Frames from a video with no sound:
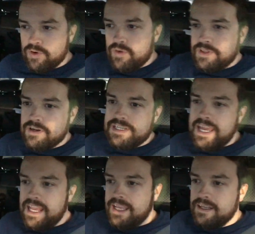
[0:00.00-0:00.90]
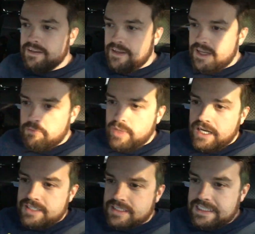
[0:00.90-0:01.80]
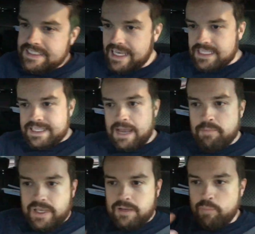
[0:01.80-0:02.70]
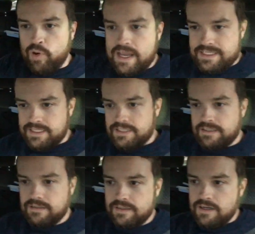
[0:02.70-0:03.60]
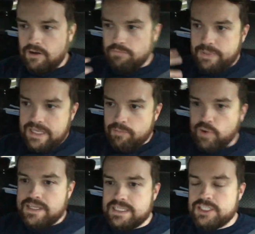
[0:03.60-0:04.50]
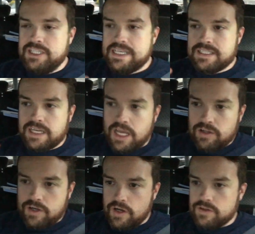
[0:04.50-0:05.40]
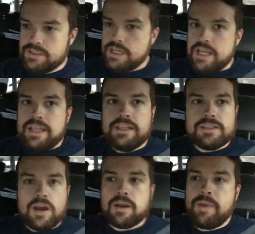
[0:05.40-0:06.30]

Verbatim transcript: ruin their day. But it takes that being present you know, being present. She has the color codes that talk